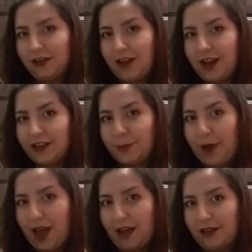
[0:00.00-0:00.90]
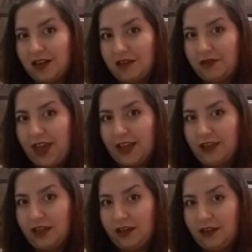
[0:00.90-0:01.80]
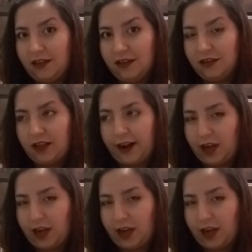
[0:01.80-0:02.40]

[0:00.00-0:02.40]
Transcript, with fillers: Next bag of candy that I